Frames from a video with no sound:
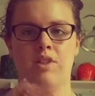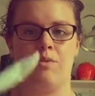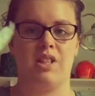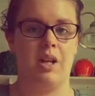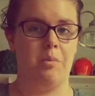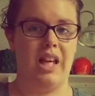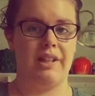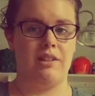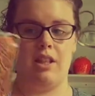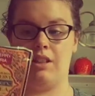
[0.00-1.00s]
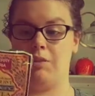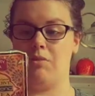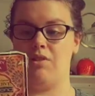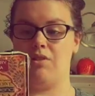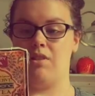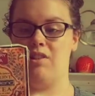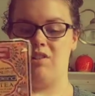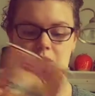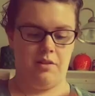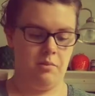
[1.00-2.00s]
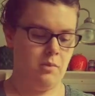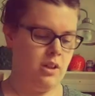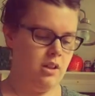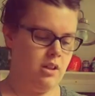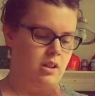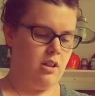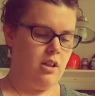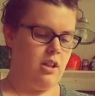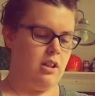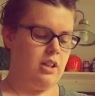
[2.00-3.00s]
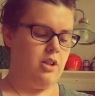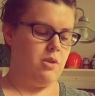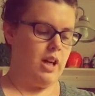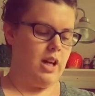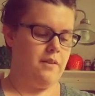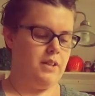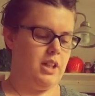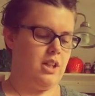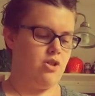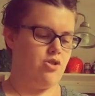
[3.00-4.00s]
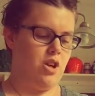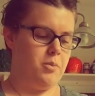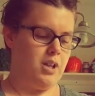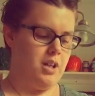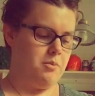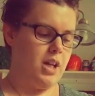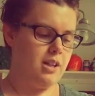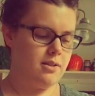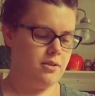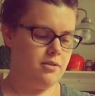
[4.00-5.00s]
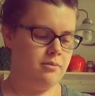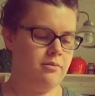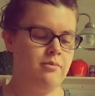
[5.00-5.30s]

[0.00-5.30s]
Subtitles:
So it's got black tea in it, which is awesome. Then you have the Strawberry Basil.